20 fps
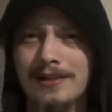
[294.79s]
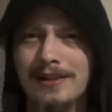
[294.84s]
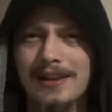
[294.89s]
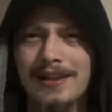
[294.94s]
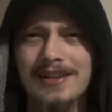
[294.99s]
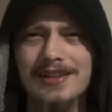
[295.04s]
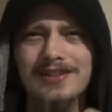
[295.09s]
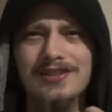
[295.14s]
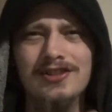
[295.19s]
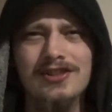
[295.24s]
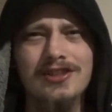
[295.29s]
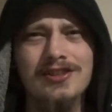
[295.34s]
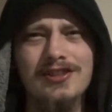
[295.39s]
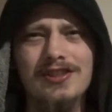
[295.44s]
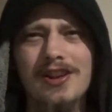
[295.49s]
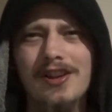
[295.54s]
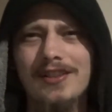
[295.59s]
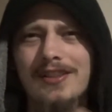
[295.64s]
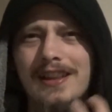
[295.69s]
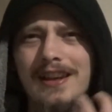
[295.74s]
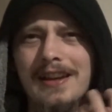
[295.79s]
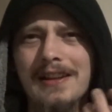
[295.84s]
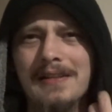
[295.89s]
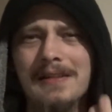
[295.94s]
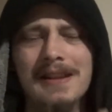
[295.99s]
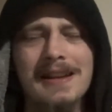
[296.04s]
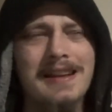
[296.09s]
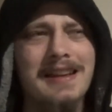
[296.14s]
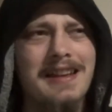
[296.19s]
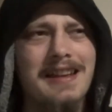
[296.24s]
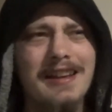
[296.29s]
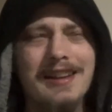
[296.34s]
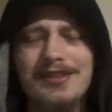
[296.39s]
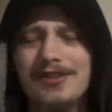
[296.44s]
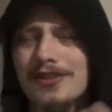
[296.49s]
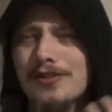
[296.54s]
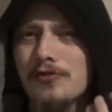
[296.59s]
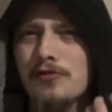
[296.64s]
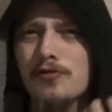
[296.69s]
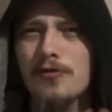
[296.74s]
Like, it's just got that, it
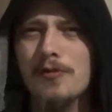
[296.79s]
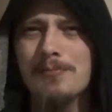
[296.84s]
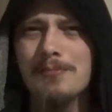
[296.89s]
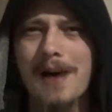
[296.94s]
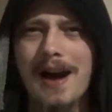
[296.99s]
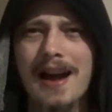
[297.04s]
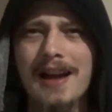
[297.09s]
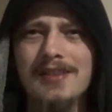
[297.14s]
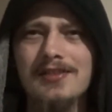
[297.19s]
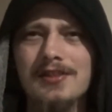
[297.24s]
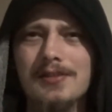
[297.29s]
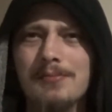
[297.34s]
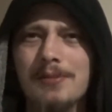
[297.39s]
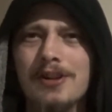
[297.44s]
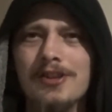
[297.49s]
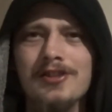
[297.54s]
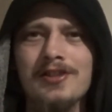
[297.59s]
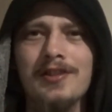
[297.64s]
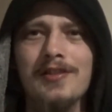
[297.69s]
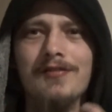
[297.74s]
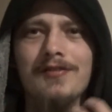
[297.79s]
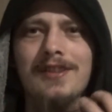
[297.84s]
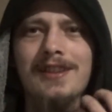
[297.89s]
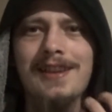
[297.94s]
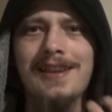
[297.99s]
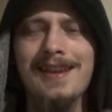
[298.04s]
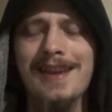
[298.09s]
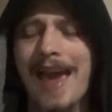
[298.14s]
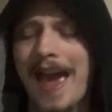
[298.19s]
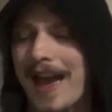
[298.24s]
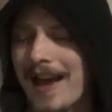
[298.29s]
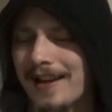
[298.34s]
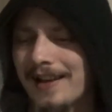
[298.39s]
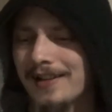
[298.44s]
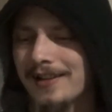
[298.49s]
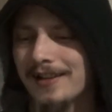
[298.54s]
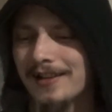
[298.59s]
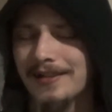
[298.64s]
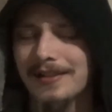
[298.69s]
just reminds a person of Canada,